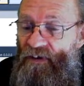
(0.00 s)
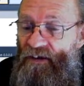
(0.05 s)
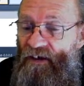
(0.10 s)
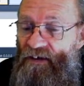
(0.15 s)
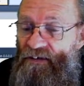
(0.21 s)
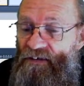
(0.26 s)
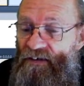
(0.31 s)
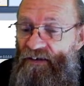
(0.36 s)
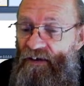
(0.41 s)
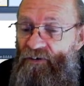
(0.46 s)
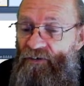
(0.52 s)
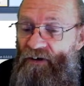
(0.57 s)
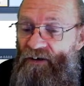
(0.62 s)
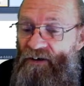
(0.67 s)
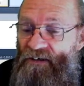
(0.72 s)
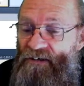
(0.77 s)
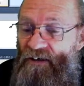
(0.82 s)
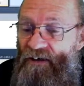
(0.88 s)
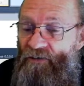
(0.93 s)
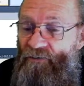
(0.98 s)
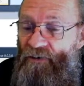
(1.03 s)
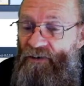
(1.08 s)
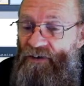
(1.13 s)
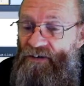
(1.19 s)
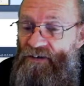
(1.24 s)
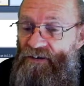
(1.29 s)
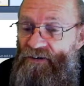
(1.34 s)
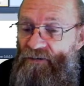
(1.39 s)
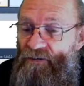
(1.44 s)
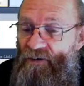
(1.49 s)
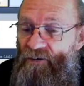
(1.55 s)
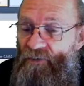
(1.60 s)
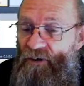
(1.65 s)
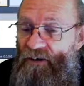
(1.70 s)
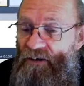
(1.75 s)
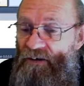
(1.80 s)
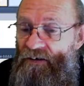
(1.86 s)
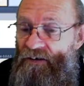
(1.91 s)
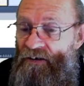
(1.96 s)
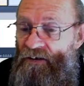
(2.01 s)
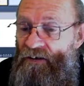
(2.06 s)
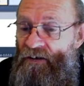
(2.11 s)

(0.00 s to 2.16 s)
the guys that don't understand what this is all about,